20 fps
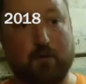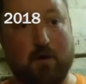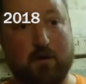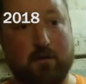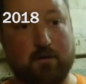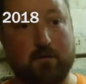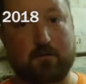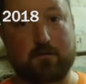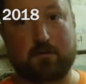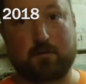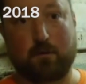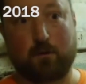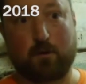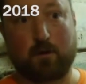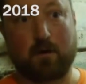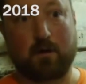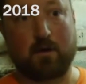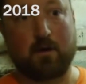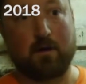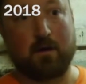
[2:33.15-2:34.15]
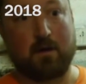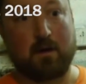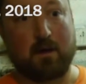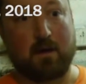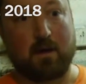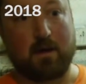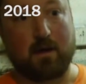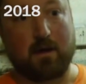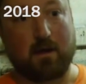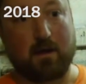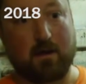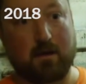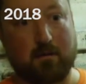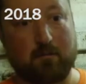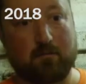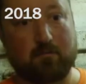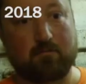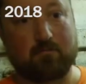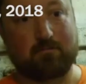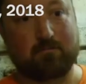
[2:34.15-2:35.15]
front of the store
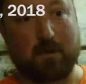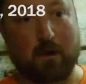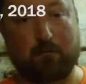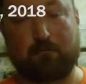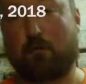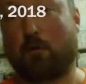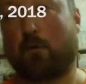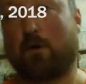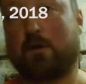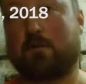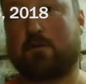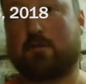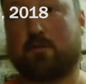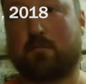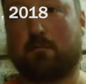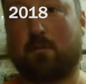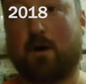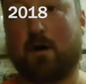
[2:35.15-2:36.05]
and about four inches of